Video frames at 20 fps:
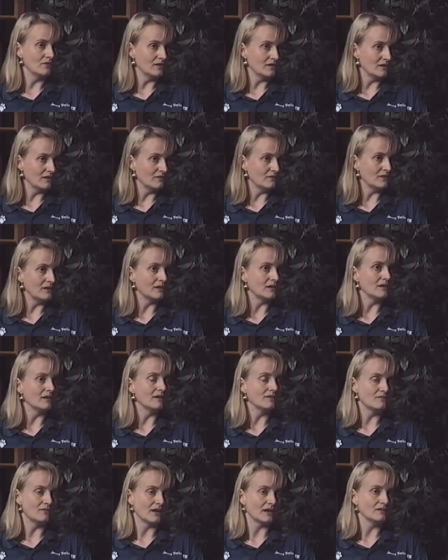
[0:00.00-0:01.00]
Very, very
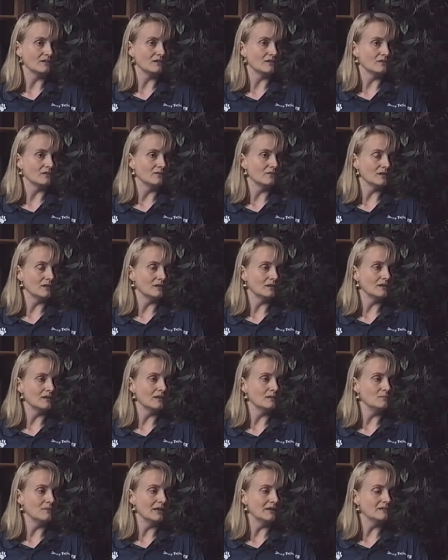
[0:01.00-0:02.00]
effective.
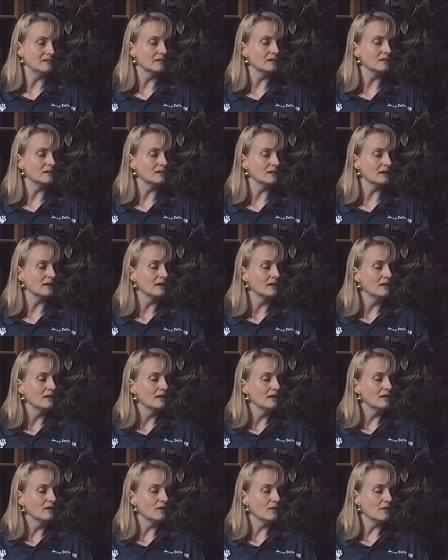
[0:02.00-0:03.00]
It basically,
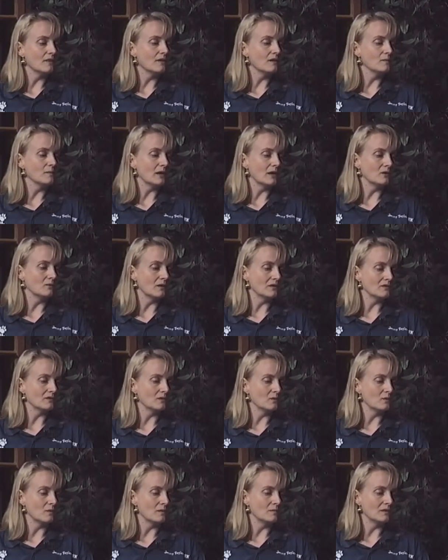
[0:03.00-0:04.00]
the theory behind
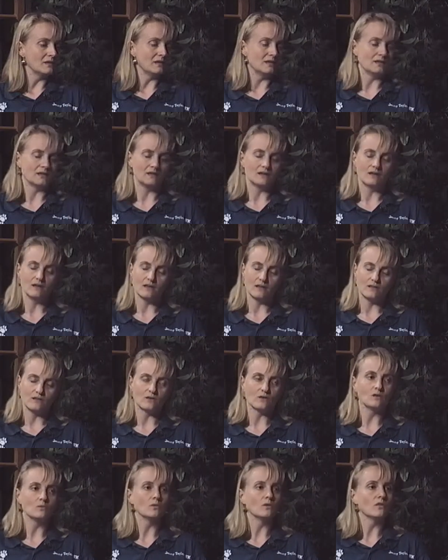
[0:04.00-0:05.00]
Rescue Remedy and
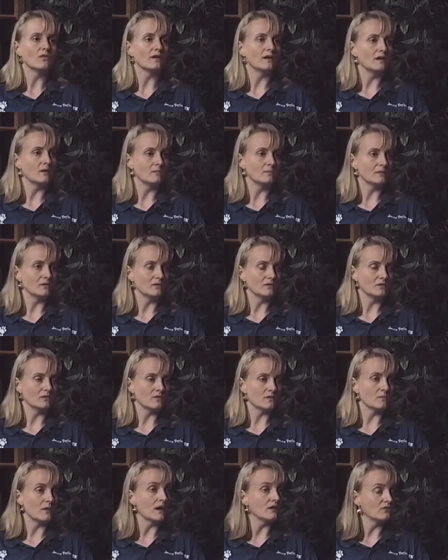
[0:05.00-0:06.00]
the herbal therapies
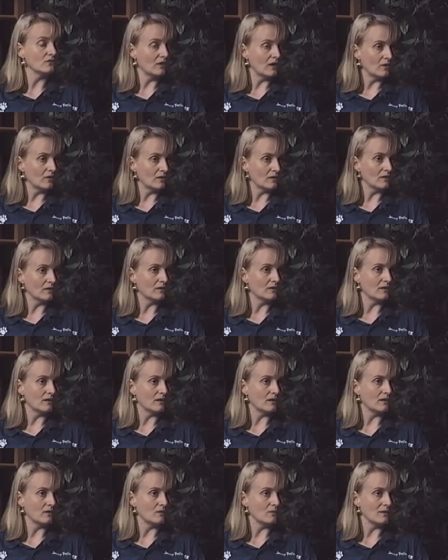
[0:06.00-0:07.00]
or the Bach flower
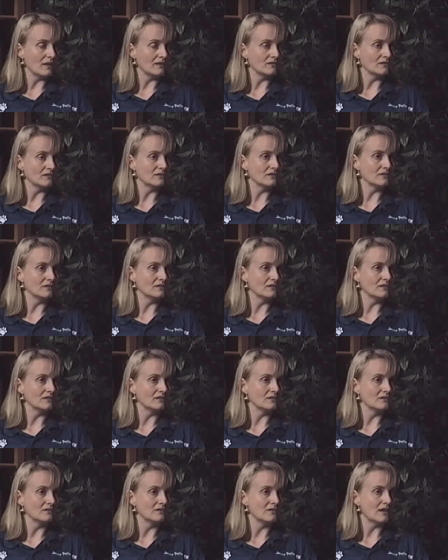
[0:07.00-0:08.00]
essences
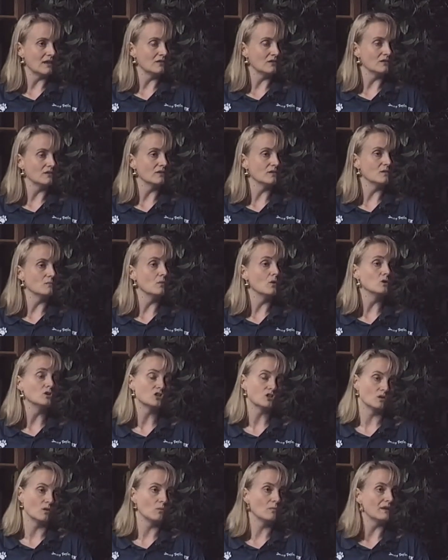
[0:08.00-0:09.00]
is that there's an
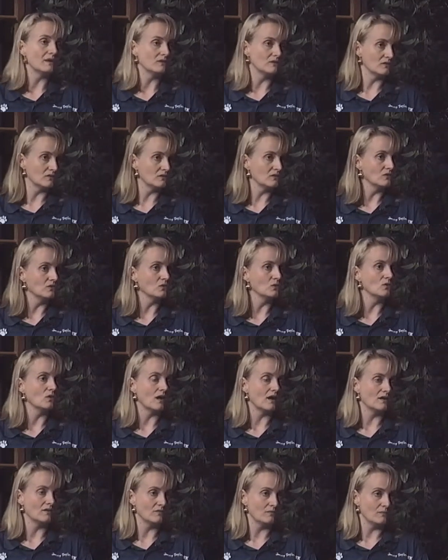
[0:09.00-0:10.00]
emotional basis to a
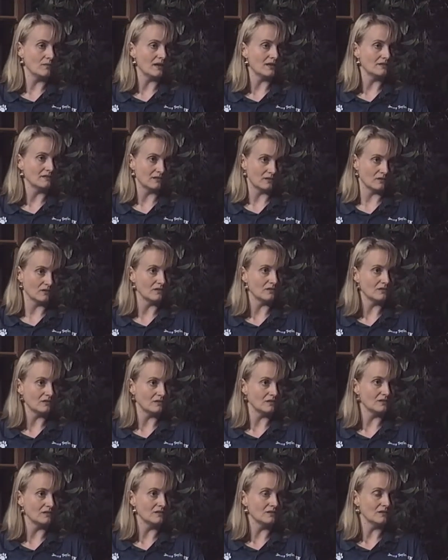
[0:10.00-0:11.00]
lot of pets'
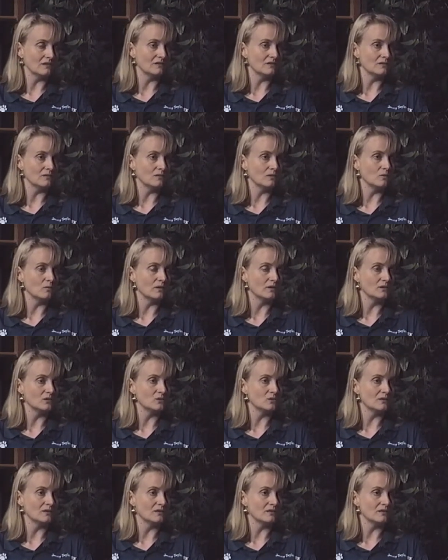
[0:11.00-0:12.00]
illnesses, and so you want to
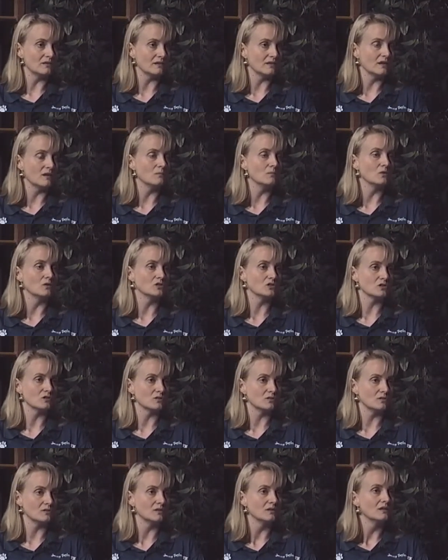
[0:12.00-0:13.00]
treat the
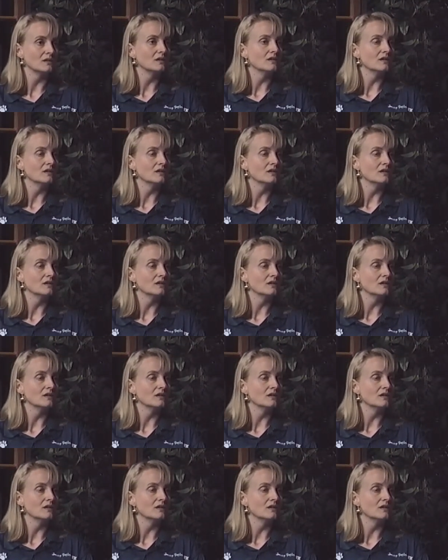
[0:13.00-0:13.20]
emotional